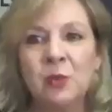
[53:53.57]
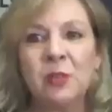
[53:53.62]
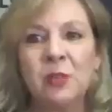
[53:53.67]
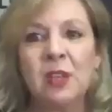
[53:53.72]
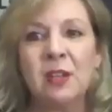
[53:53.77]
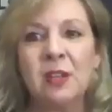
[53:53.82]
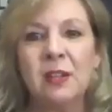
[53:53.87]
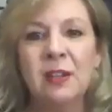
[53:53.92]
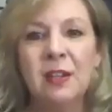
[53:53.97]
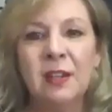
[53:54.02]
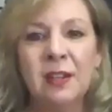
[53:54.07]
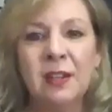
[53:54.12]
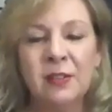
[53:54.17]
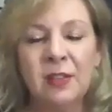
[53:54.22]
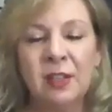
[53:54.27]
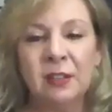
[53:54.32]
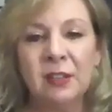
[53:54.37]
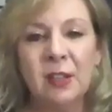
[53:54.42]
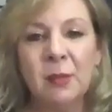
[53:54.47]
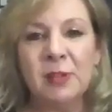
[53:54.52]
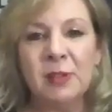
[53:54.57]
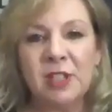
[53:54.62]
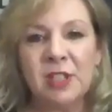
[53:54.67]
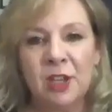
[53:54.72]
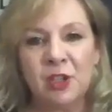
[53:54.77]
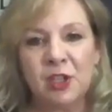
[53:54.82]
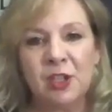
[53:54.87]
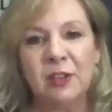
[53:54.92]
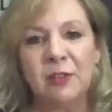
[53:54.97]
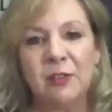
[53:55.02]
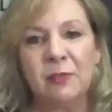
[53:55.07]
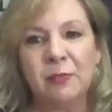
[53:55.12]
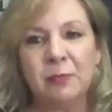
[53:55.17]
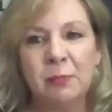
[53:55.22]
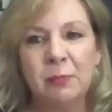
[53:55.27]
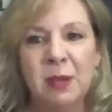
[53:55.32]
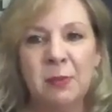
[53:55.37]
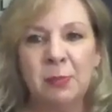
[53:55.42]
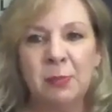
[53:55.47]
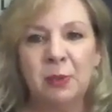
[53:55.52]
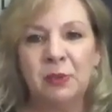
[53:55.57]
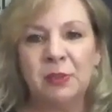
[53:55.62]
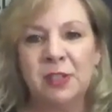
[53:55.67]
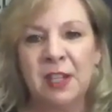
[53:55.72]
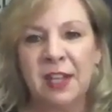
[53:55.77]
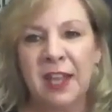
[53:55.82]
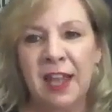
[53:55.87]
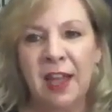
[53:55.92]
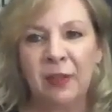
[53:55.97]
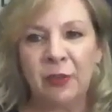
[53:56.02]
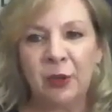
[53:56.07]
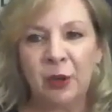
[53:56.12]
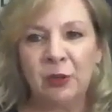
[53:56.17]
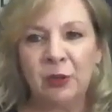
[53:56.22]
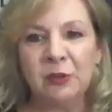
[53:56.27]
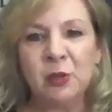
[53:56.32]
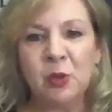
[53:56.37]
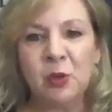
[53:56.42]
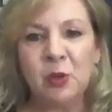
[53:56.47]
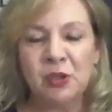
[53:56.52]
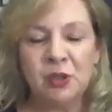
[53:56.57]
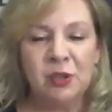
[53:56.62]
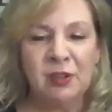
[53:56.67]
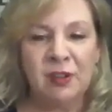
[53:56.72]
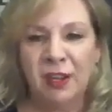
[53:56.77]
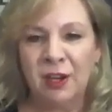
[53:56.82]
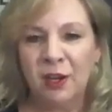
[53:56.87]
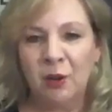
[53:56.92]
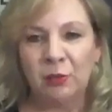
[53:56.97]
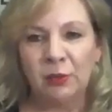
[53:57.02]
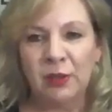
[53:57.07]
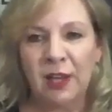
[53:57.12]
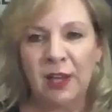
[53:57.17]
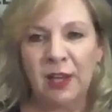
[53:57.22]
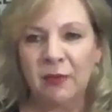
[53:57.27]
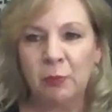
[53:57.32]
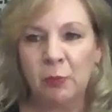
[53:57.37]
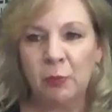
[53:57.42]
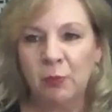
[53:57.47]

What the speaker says: the limitation of people together, you know, like,